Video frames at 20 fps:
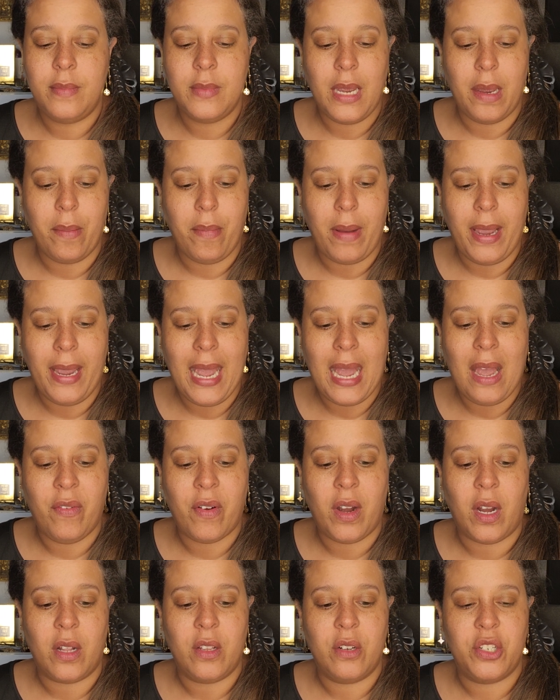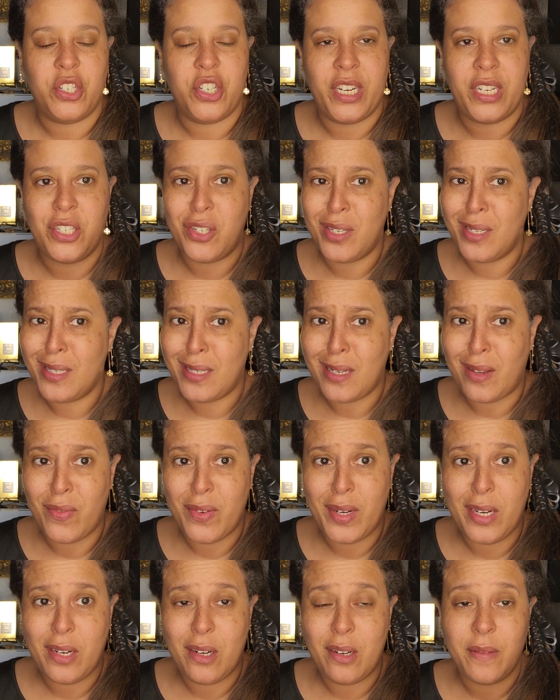It might have color changing stuff
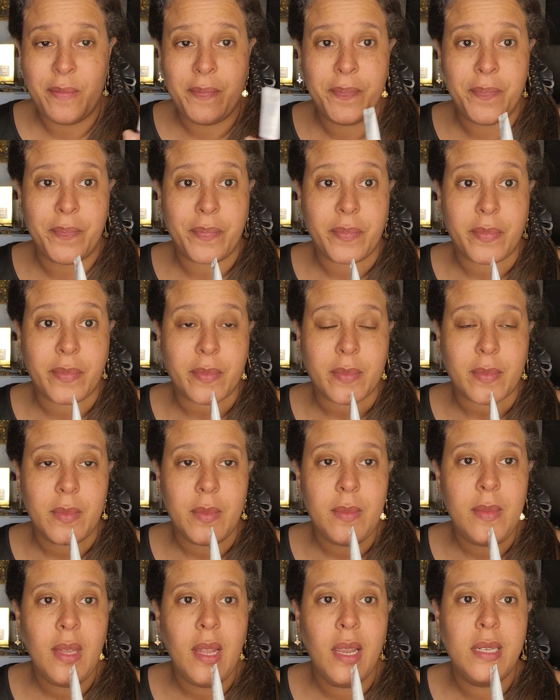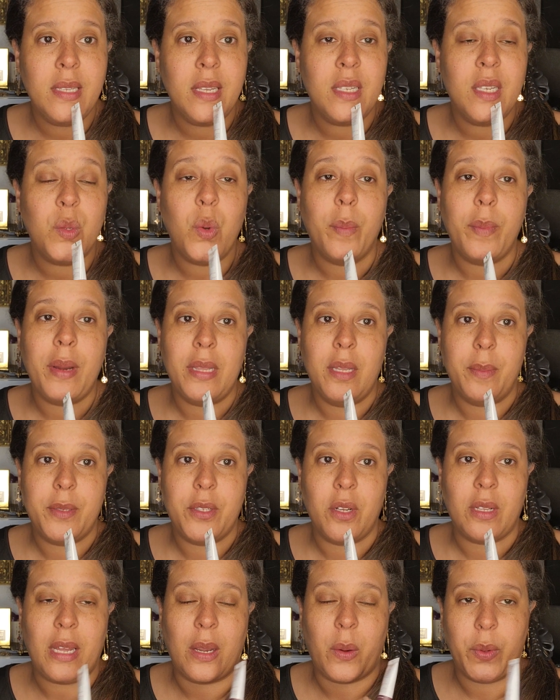in here. Because this is what my lips
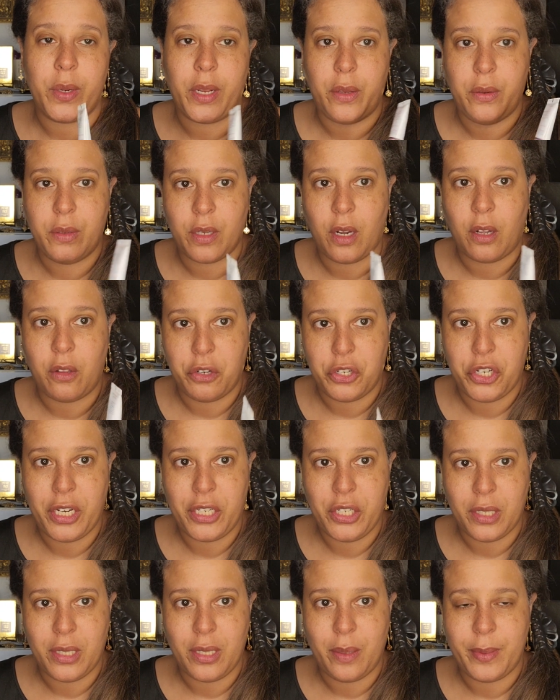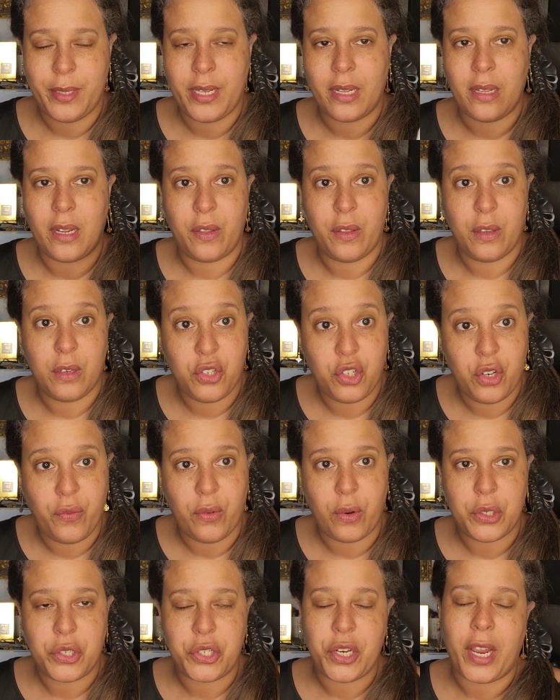look like when I use color changing lipstick. Like this
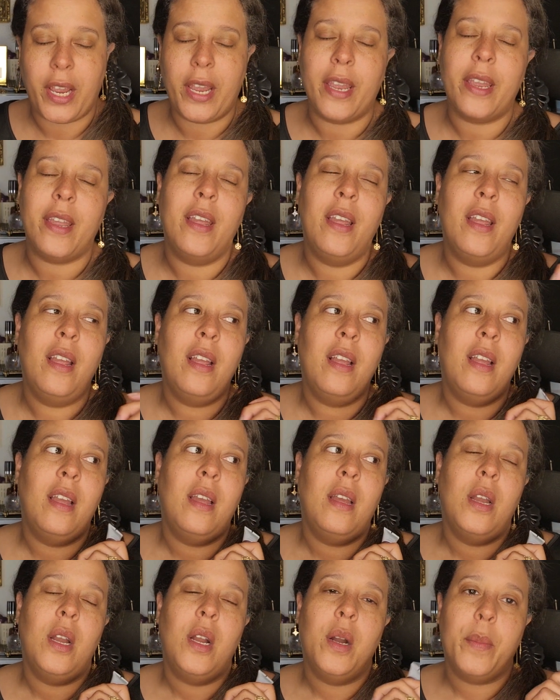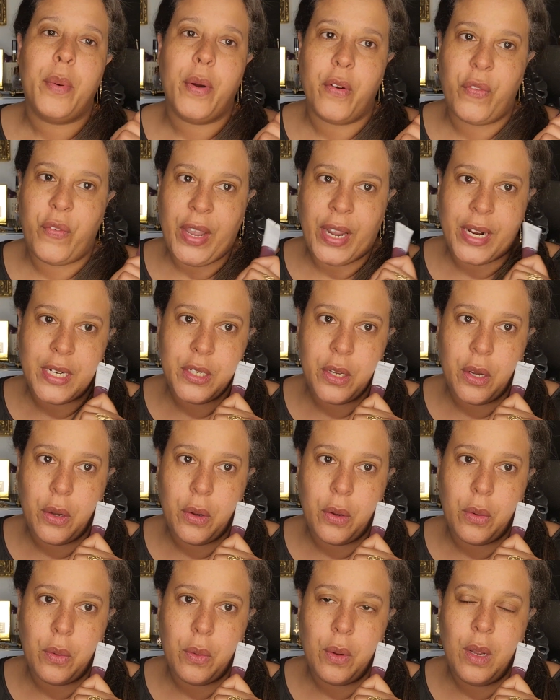Givenchy
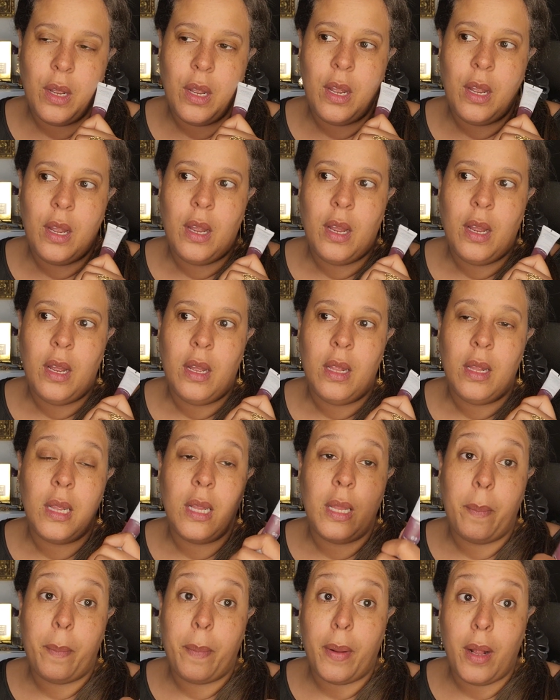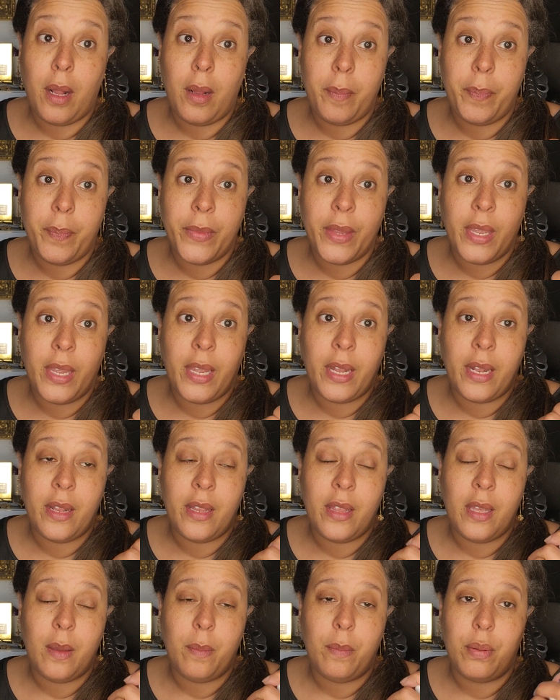Perfecto Lip Balm in
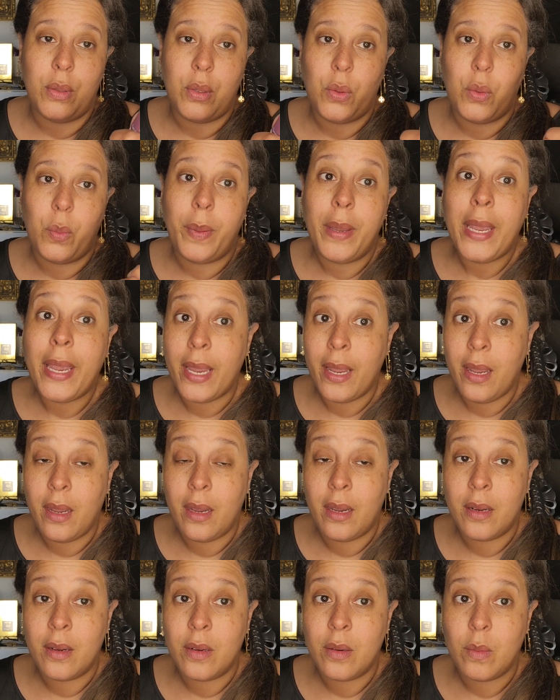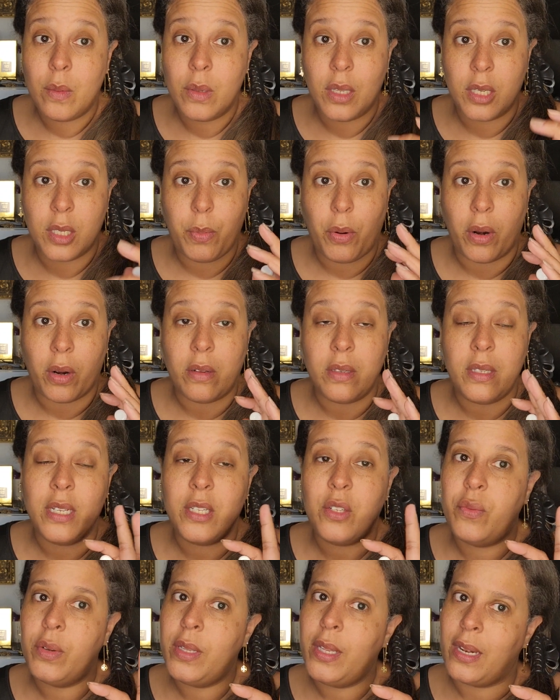the blue pink with the sparkles.
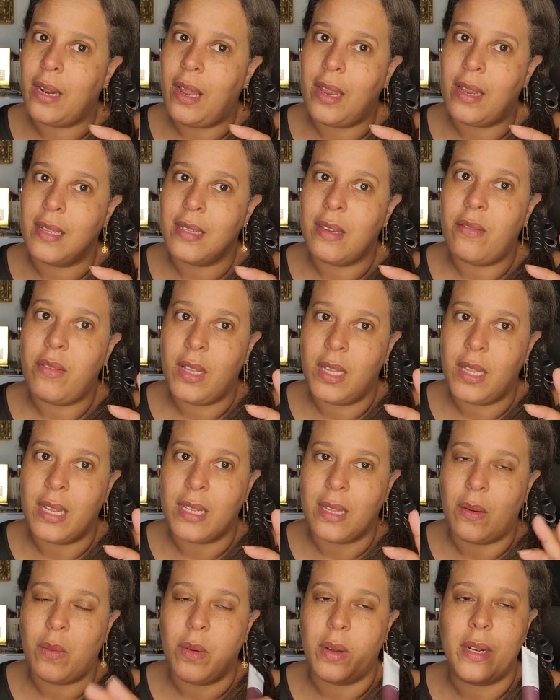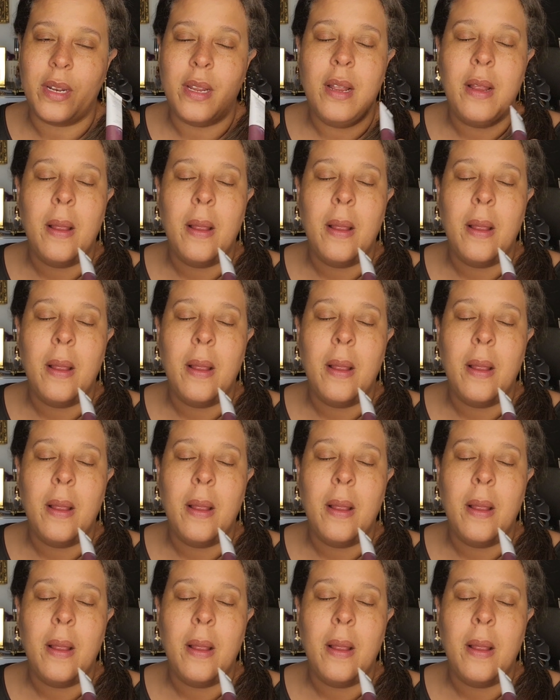It's really nice. I really like that one.